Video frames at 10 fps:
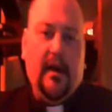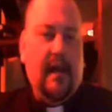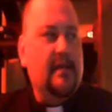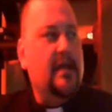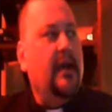
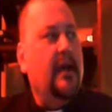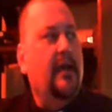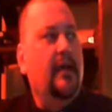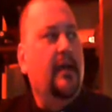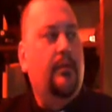
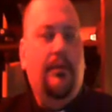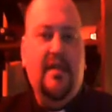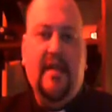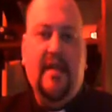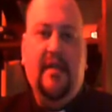
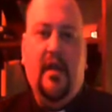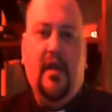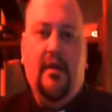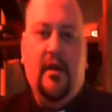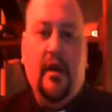anti-this, that, and the
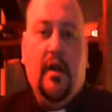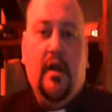other,